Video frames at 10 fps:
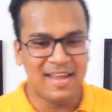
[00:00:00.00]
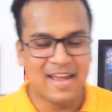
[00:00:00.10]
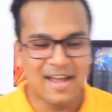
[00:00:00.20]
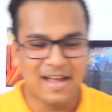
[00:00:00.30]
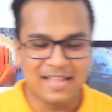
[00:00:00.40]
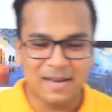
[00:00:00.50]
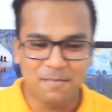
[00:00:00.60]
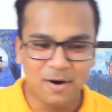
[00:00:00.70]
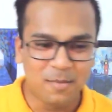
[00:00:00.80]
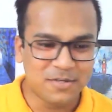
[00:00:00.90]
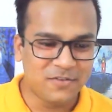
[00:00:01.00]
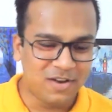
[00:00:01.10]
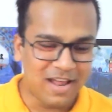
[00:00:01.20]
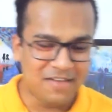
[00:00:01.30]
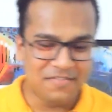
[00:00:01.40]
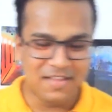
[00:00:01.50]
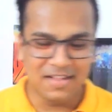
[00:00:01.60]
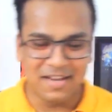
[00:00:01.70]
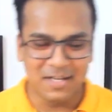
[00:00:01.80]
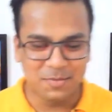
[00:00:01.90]
yeah that purposeful life thing
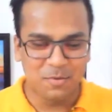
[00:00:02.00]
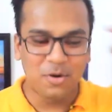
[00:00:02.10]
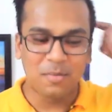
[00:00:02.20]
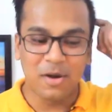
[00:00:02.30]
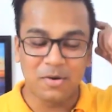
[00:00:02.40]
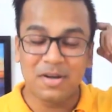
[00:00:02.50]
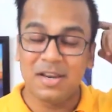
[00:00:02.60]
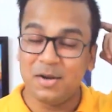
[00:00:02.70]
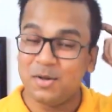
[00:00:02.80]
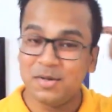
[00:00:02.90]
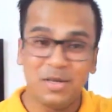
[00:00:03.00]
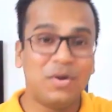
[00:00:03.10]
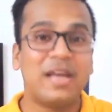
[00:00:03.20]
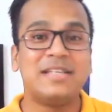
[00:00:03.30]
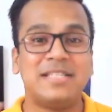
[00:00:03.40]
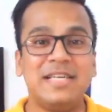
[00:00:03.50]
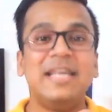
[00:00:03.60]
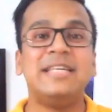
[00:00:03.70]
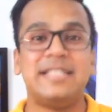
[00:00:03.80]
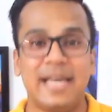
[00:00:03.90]
that he spoke about you know you can see
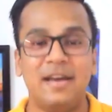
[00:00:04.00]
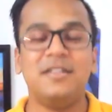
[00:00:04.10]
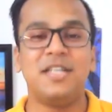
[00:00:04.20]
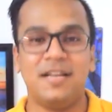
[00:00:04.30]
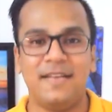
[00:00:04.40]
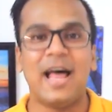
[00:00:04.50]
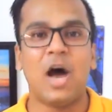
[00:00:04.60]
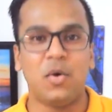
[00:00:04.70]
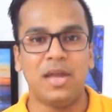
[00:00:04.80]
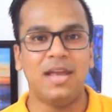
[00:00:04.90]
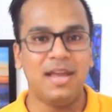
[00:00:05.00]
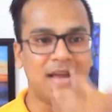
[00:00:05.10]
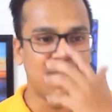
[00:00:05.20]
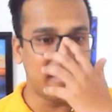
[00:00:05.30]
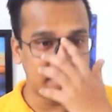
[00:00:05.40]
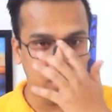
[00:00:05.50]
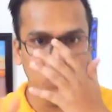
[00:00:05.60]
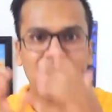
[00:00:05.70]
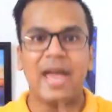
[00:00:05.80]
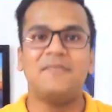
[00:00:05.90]
his energy level how he increased and
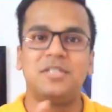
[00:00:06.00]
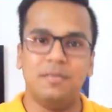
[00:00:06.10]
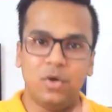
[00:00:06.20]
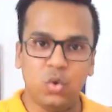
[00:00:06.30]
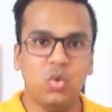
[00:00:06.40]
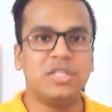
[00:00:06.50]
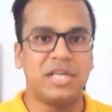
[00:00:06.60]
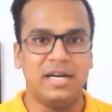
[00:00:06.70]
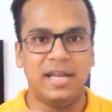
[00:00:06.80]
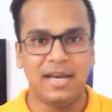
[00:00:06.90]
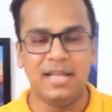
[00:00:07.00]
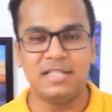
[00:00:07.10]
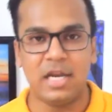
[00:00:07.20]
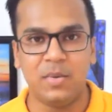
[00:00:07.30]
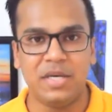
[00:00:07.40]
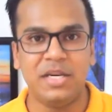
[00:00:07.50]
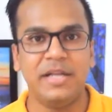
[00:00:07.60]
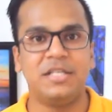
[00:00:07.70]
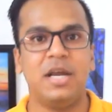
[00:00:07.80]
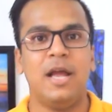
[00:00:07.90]
we have some tools and techniques that we
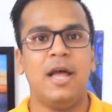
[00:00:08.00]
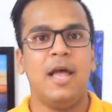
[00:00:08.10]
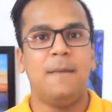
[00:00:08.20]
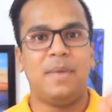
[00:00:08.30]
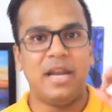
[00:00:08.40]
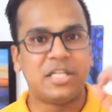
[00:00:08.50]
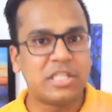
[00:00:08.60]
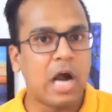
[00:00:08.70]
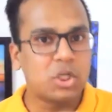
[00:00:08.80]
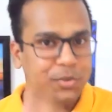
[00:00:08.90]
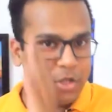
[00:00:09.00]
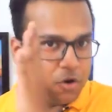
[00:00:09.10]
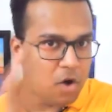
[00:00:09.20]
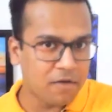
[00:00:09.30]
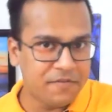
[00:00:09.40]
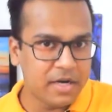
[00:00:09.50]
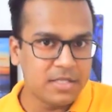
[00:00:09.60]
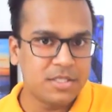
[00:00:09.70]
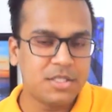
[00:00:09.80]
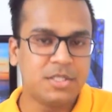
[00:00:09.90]
teach but it starts with your
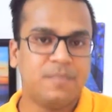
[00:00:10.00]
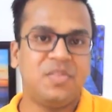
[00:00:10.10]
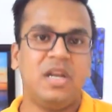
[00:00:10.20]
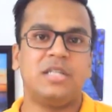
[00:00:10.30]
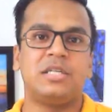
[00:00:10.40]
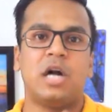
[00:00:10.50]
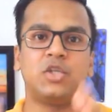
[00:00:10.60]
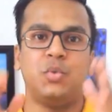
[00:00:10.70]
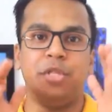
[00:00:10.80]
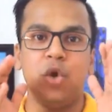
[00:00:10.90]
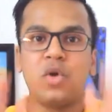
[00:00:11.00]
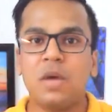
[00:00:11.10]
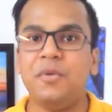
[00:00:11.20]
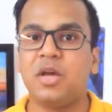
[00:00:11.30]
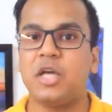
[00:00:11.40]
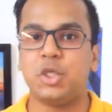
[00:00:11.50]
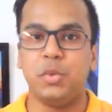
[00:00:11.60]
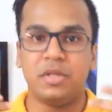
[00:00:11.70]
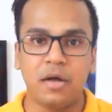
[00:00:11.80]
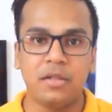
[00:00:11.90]
confidence then it starts with your communication
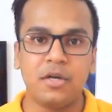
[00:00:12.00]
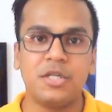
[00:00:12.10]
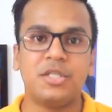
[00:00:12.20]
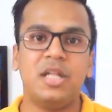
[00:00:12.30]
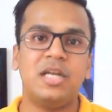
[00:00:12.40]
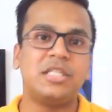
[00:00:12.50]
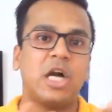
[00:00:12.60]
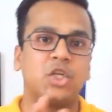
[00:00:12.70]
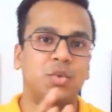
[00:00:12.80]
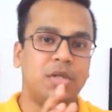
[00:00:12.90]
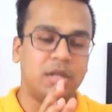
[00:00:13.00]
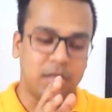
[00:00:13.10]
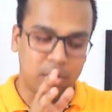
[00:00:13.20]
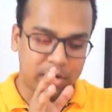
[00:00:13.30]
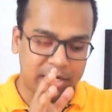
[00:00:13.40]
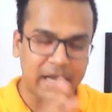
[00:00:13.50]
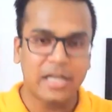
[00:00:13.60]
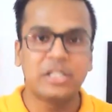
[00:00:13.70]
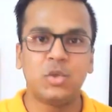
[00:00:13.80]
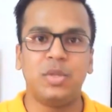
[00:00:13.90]
with others then it starts with you know it
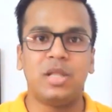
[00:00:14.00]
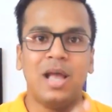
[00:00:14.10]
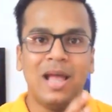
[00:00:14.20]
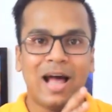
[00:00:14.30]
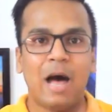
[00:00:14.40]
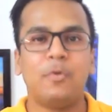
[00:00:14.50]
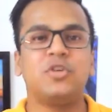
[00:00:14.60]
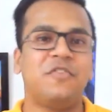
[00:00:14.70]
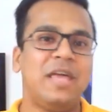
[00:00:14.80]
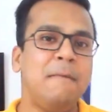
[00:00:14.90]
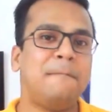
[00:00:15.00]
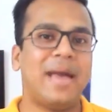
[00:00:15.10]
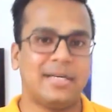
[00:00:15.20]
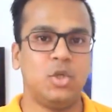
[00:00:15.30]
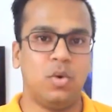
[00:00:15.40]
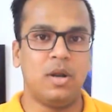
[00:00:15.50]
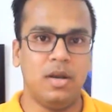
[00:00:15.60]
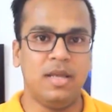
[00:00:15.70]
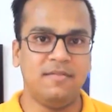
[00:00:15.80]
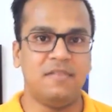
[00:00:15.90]
ends with how much of impact you
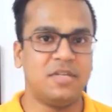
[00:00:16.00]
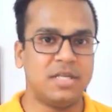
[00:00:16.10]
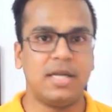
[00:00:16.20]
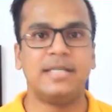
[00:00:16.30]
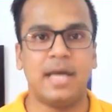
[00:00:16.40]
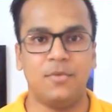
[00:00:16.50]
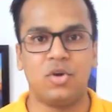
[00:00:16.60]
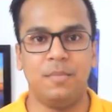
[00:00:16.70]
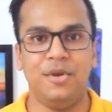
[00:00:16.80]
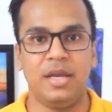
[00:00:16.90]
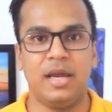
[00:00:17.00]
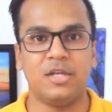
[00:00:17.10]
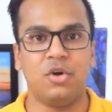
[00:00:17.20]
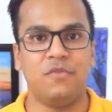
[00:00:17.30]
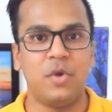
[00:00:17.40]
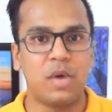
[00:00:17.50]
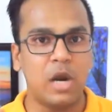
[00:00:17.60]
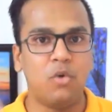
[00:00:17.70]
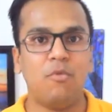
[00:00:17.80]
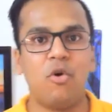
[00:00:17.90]
leave every single time you communicate so if you want to
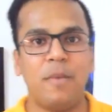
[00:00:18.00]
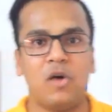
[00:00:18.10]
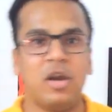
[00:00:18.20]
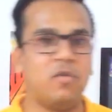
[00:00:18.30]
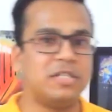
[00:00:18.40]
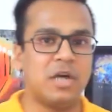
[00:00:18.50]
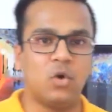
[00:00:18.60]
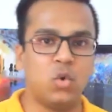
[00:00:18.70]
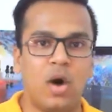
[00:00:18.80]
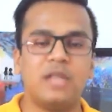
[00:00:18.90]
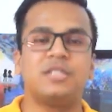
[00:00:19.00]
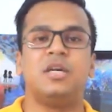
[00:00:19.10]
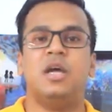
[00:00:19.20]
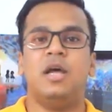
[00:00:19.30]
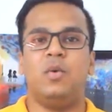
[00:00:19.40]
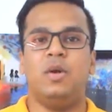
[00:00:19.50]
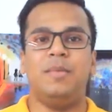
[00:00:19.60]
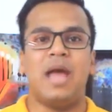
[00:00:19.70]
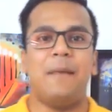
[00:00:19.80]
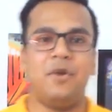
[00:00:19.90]
know more about it reach out to us we'll be
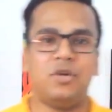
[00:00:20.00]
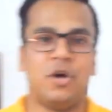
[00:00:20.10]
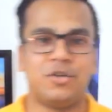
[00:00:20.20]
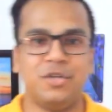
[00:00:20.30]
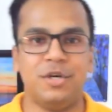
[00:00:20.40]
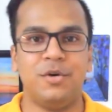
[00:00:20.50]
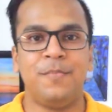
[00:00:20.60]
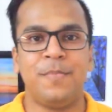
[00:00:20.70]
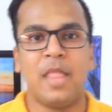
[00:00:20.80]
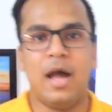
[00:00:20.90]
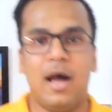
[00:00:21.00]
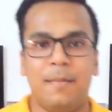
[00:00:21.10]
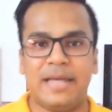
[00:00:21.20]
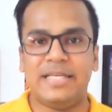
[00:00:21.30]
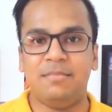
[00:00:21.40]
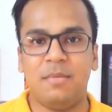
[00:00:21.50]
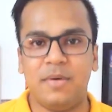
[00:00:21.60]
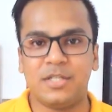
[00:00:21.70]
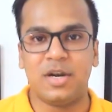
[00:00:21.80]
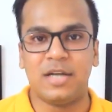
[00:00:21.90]
happy to talk to you uh, my team member
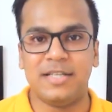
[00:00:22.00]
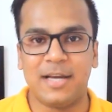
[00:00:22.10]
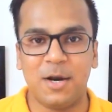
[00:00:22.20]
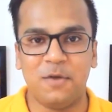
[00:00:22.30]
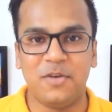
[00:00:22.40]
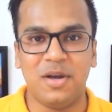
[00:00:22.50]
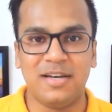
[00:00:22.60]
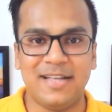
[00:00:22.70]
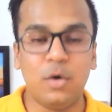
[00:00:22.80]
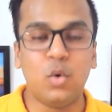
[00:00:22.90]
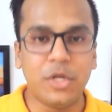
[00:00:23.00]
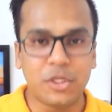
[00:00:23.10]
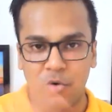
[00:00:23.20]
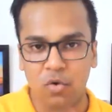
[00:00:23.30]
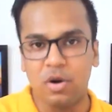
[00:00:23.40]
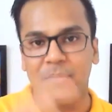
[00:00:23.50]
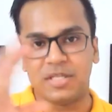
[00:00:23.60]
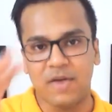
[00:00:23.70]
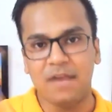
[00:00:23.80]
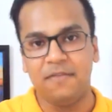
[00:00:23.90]
is going to take care of you and tell you which program is the
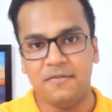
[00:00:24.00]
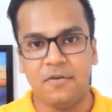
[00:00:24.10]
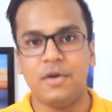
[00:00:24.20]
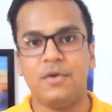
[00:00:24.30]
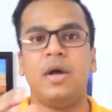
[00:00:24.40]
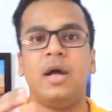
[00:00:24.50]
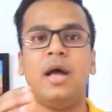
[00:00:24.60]
right fit for you